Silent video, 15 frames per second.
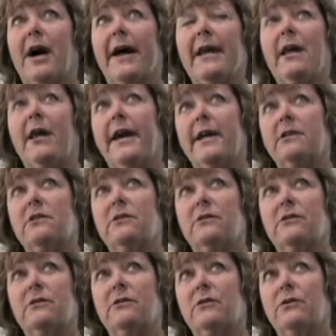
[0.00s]
I liked
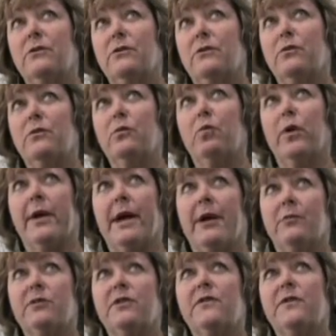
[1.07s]
when I
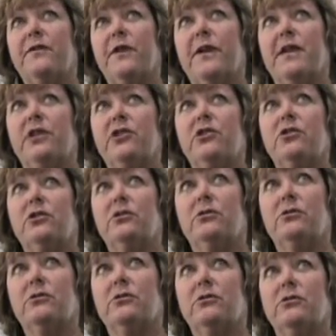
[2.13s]
was finished
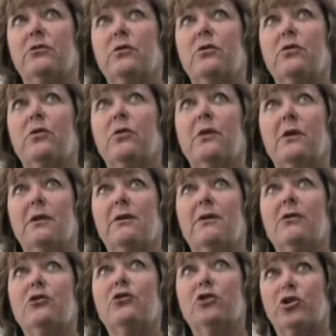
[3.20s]
to
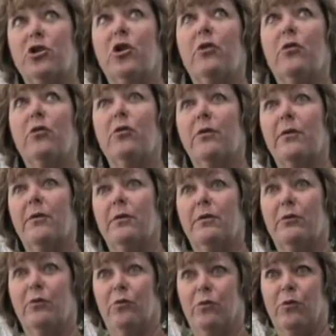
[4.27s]
show
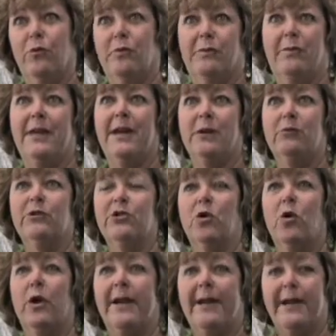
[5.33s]
that it was
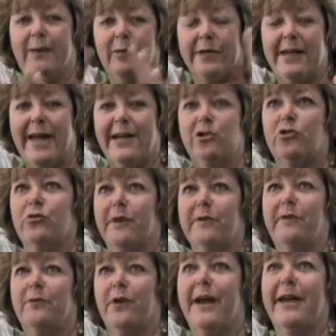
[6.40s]
on, and it would naturally
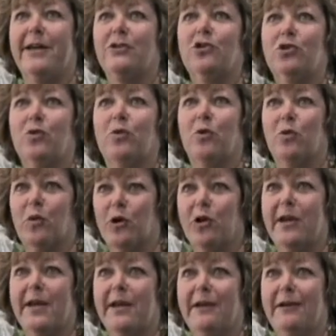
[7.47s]
fray as you were
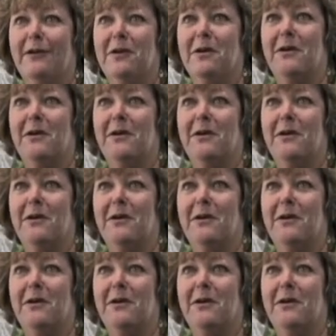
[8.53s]
working,